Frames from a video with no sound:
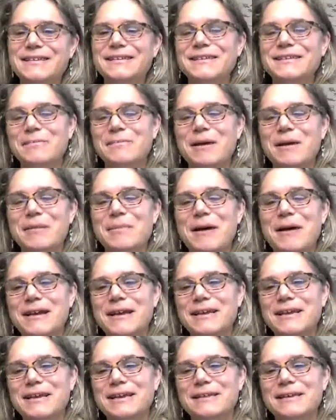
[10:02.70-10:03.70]
into my
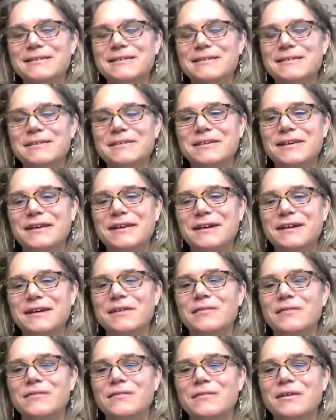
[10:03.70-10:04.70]
body is such a
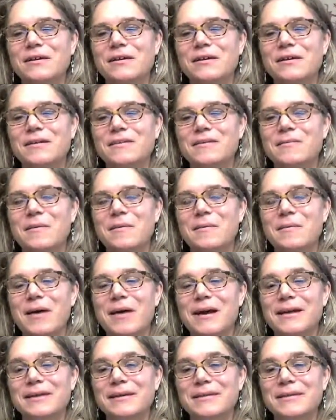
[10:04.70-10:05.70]
gift to my
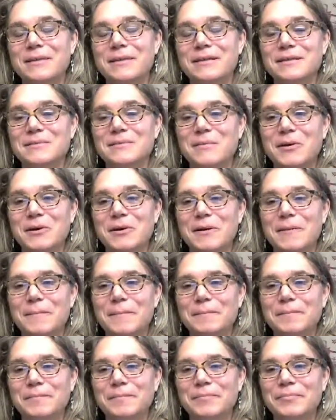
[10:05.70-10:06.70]
mind and my spirit.
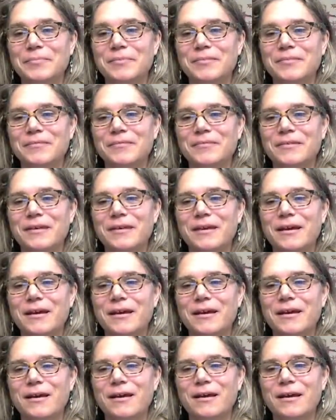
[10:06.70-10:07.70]

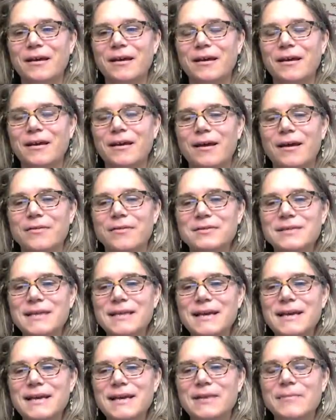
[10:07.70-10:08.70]
I was
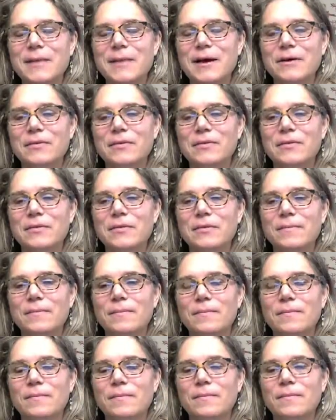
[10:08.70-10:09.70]
thinking about
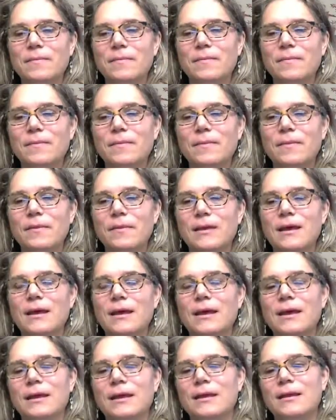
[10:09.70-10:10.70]

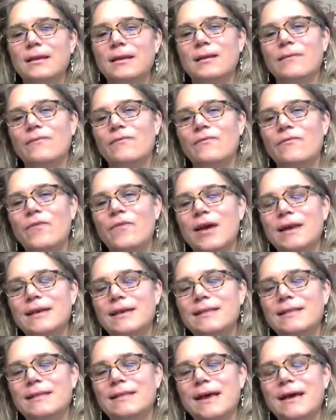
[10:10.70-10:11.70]
in
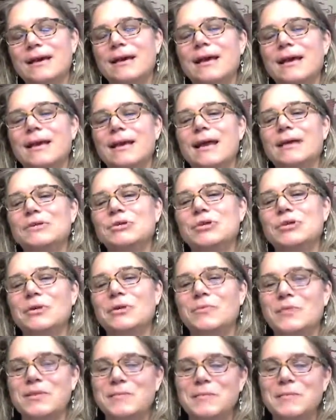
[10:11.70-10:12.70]
finding that
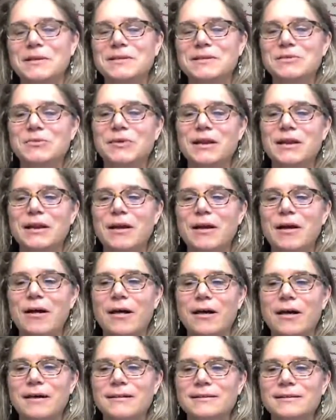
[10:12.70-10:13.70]
connection with mystery and
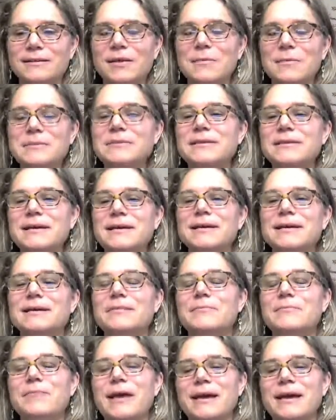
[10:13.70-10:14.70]
awe, it's almost like a
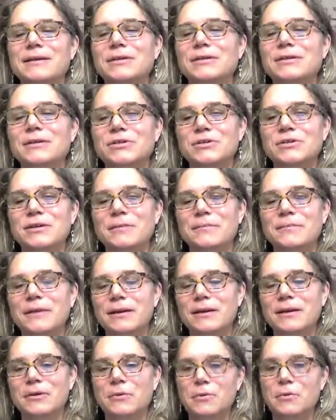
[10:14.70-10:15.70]
companionship.
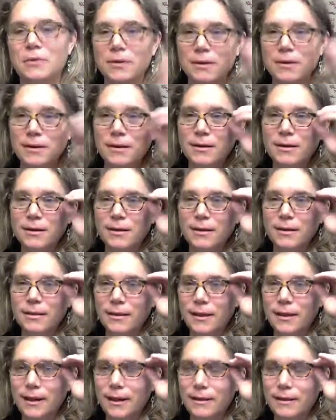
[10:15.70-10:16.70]
I know
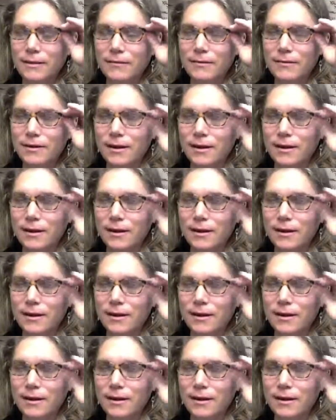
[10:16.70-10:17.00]
that